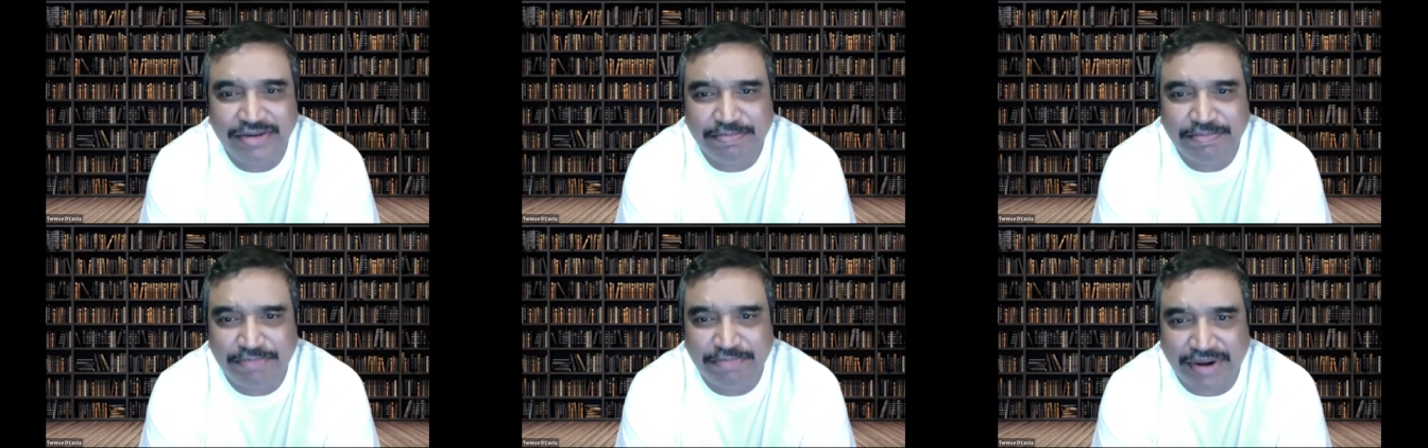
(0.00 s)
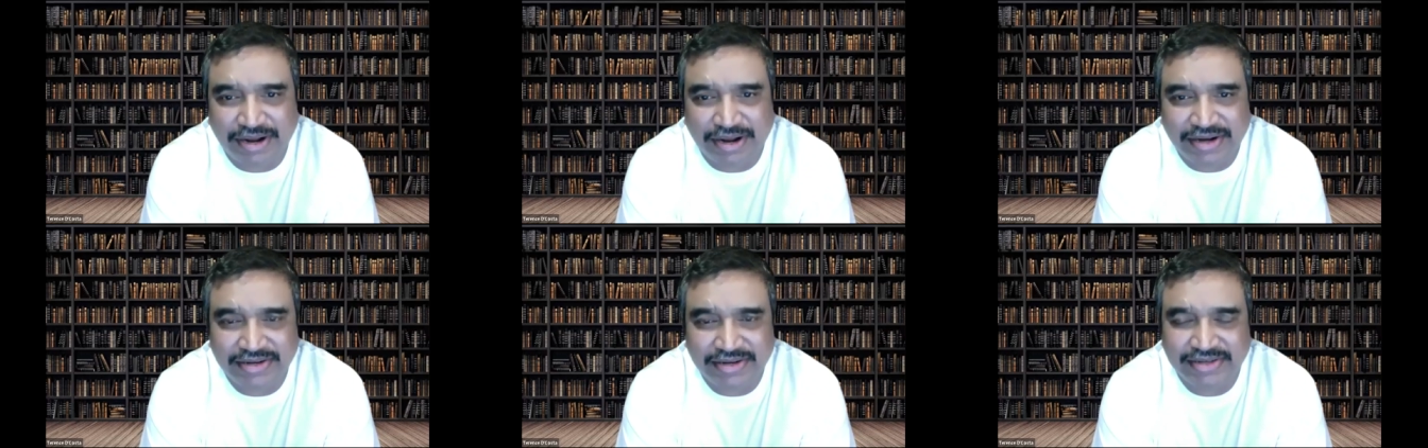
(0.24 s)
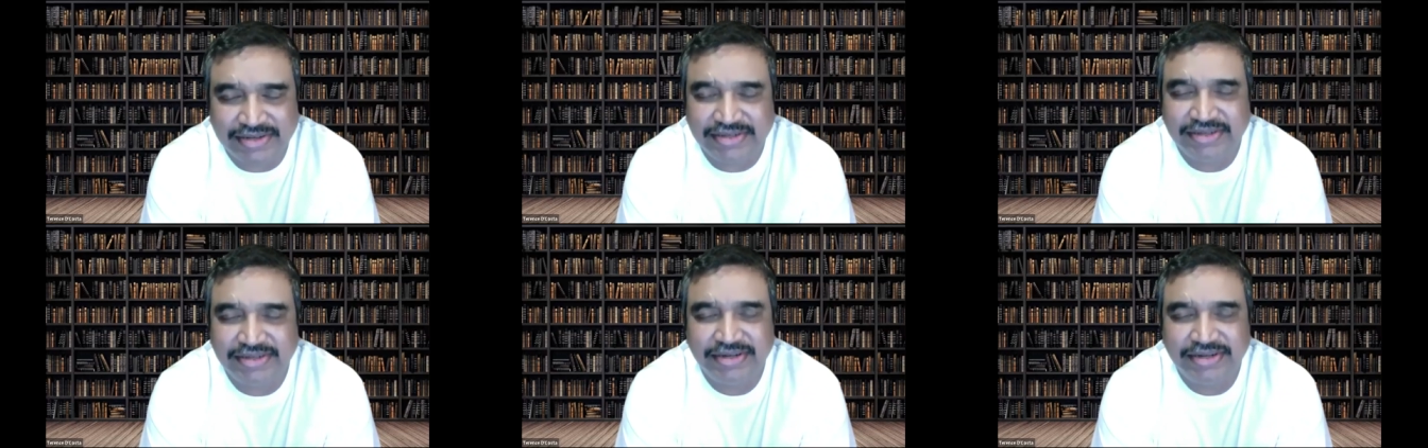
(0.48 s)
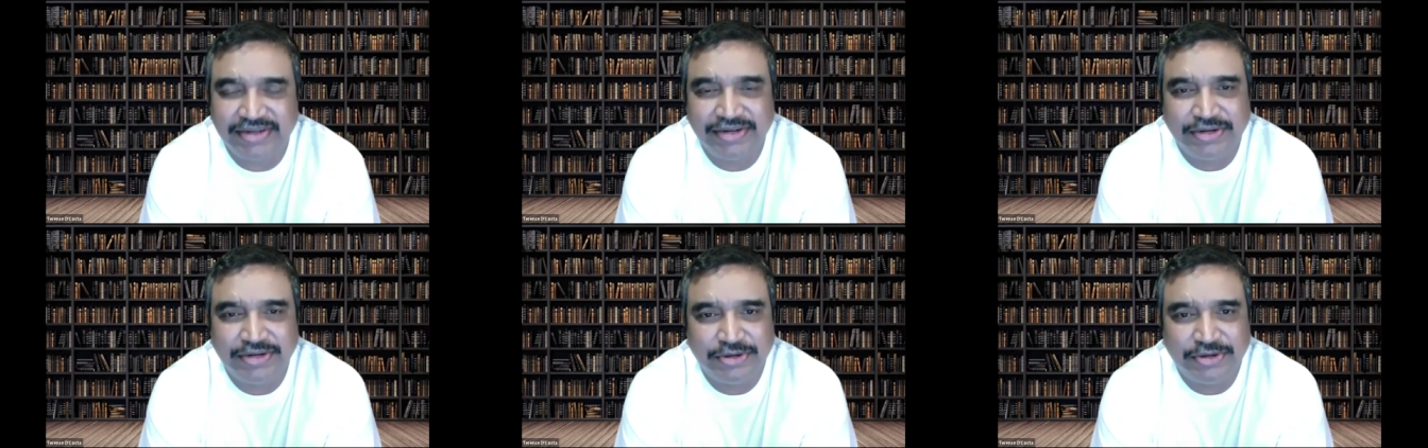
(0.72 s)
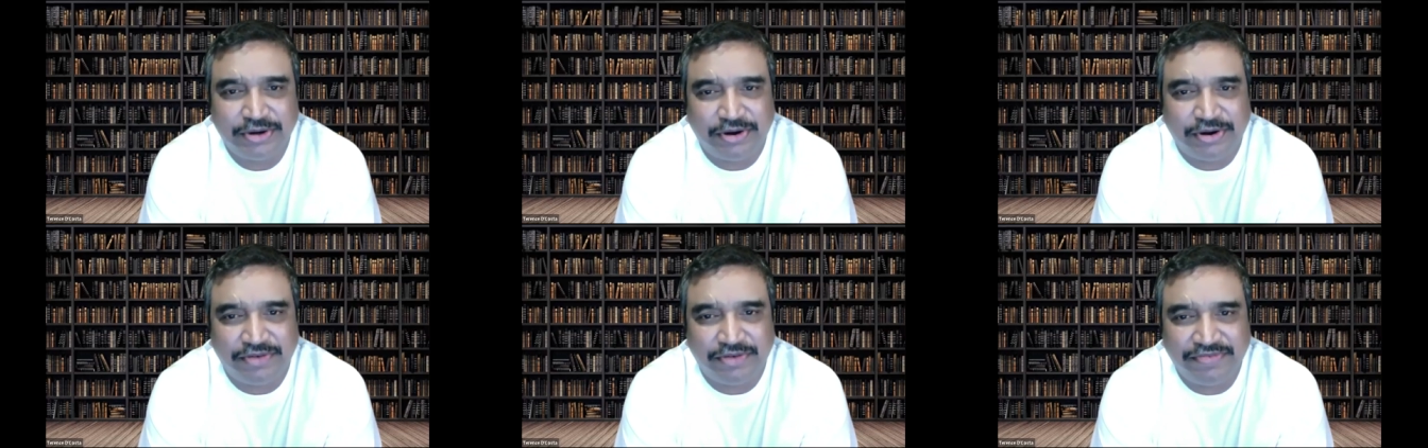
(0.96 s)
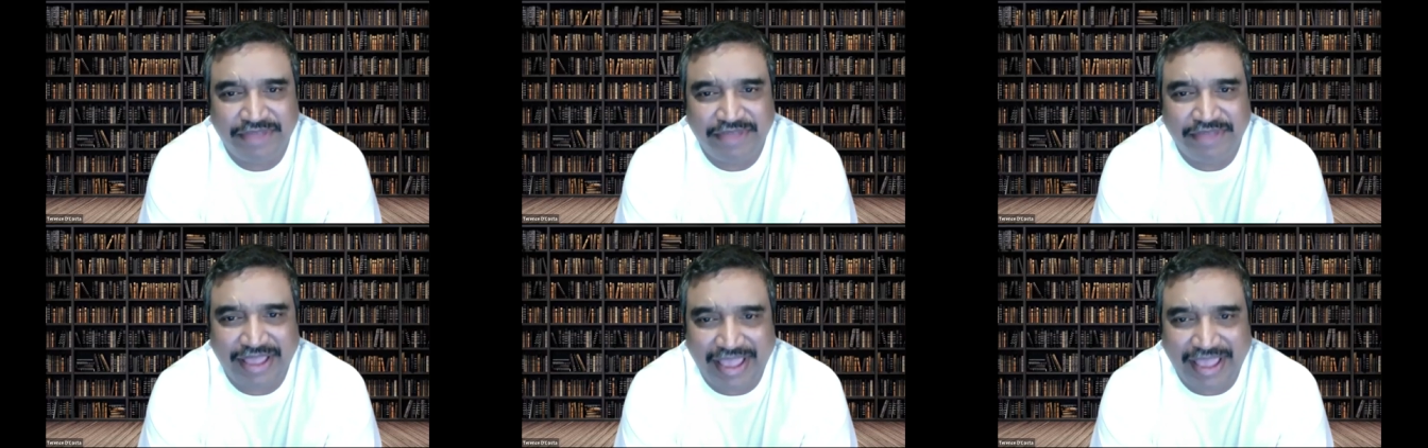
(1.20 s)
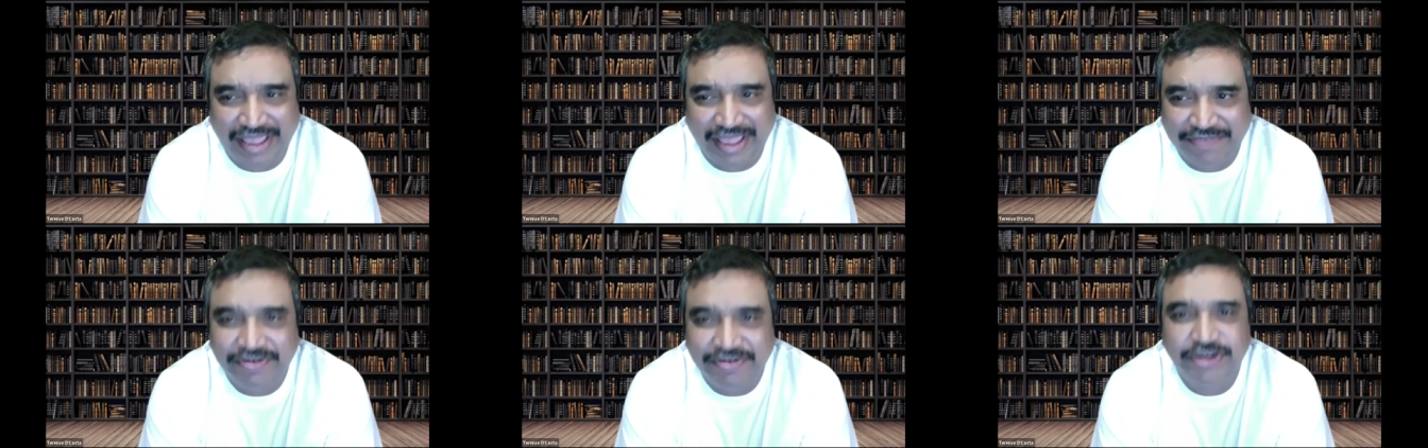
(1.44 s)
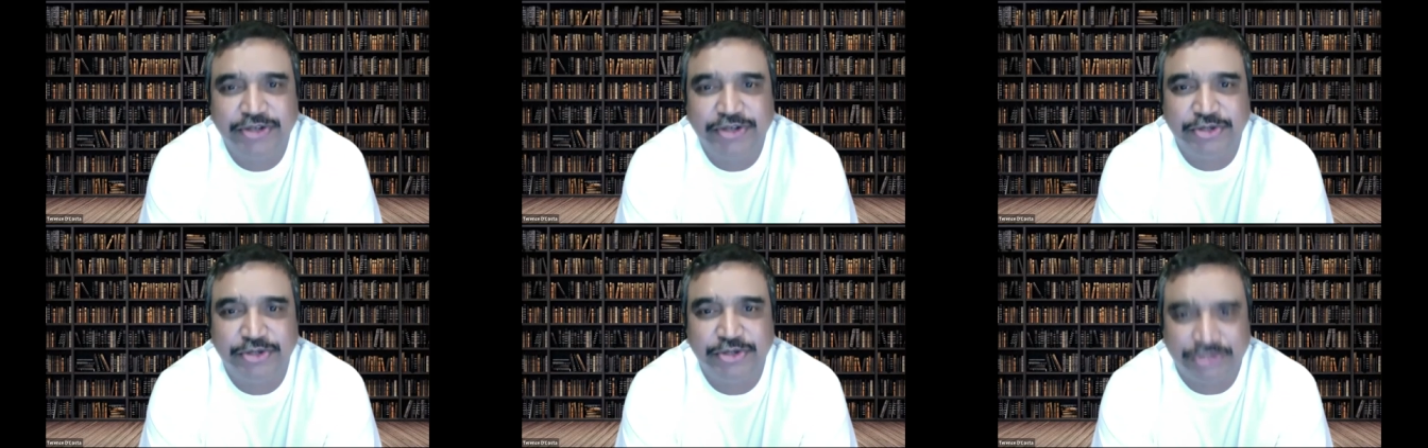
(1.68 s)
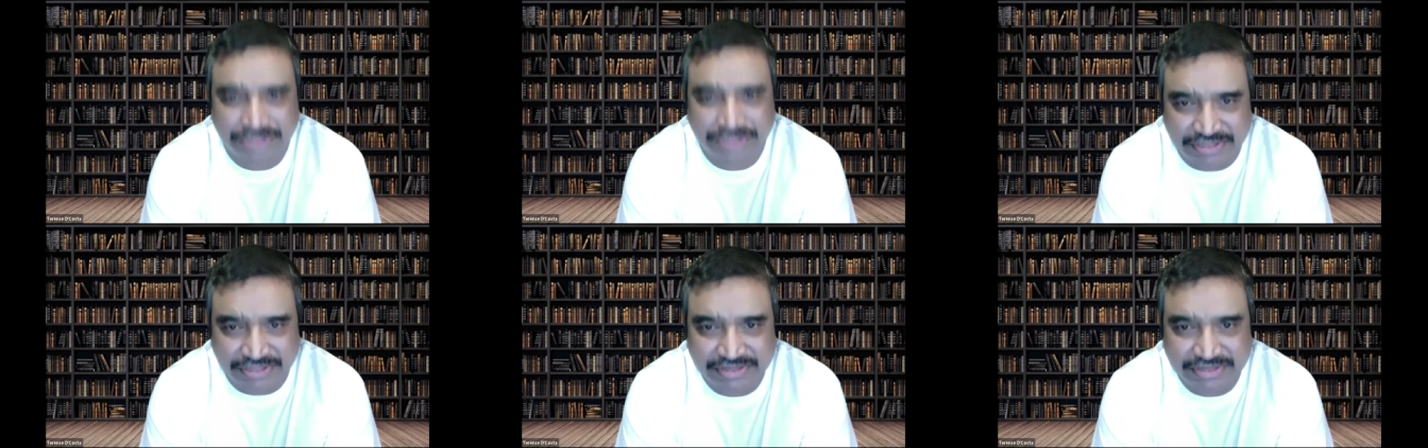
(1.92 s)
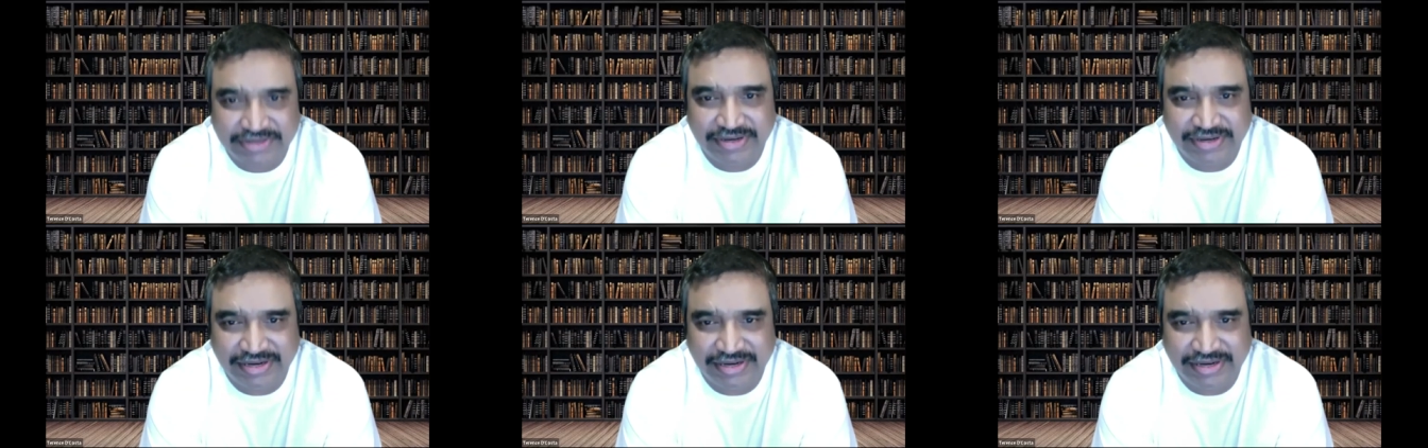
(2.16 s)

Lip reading: part of evolution.